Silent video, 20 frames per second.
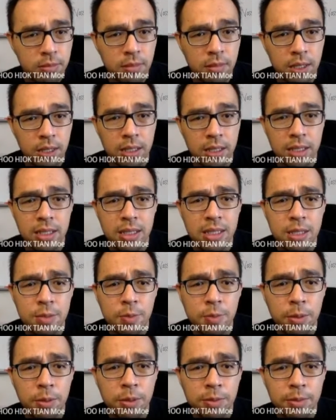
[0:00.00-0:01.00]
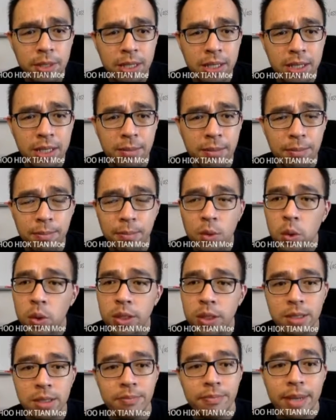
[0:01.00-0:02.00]
this is probably the
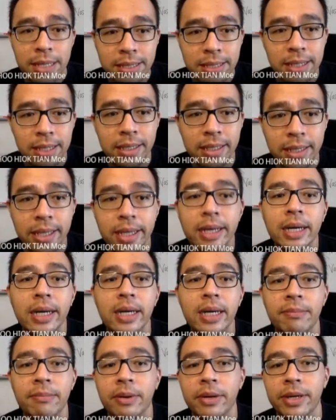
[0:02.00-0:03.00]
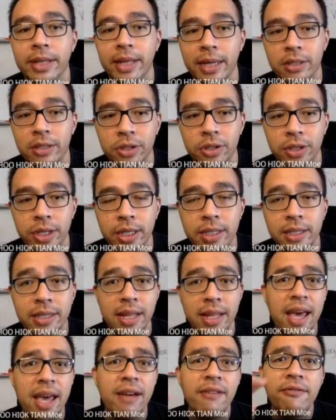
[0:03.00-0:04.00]
most basic thing about electronics.
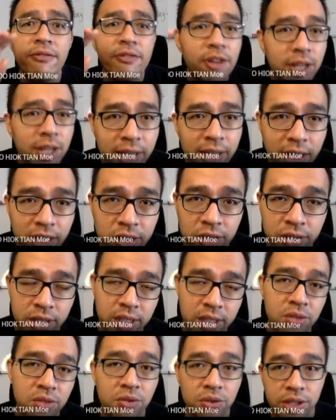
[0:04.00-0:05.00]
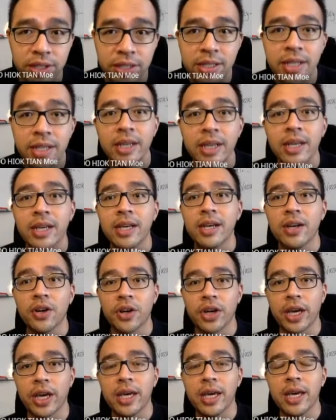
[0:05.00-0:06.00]
Every electronics student,
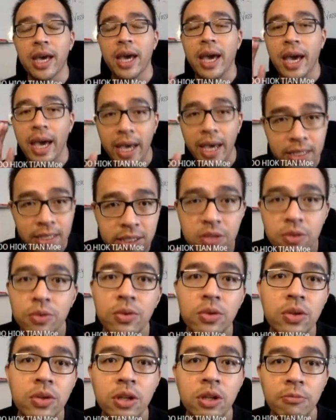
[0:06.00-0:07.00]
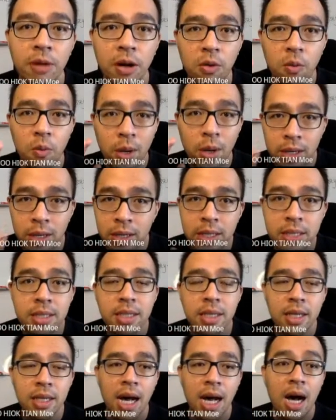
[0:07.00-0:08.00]
okay, has to know about
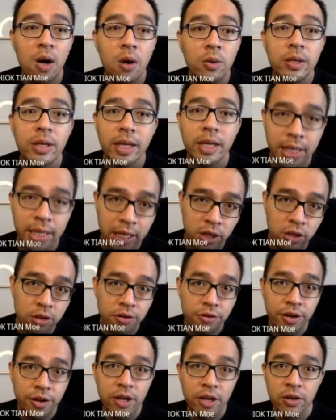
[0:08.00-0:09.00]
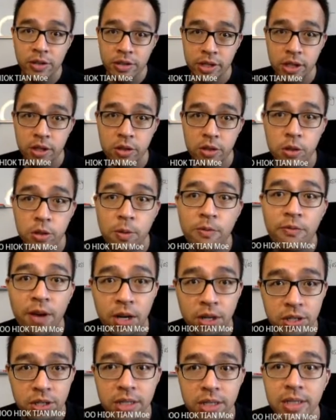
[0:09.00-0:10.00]
how the cathode ray oscilloscope
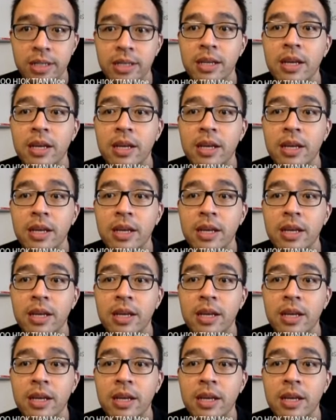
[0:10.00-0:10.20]
functions.